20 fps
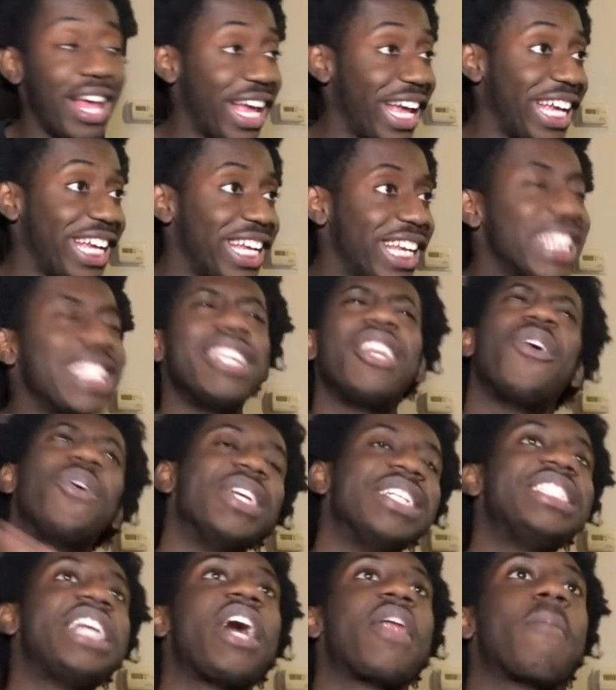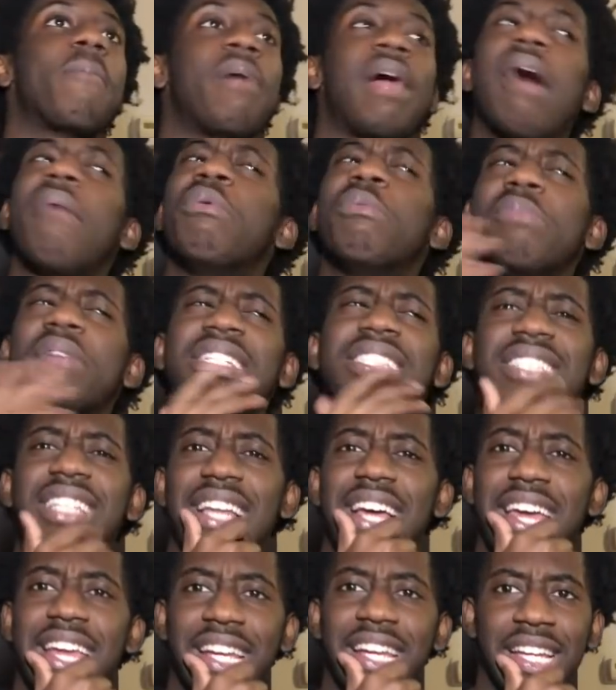Like, you know, it's not a problem, but it's
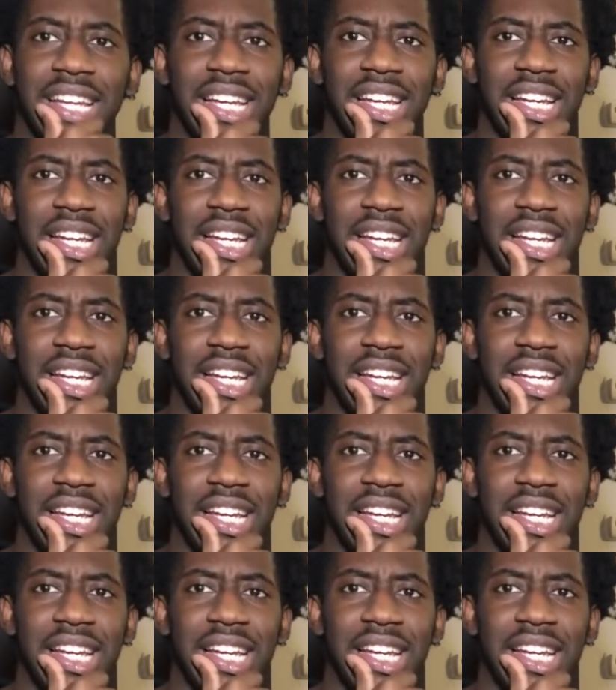like,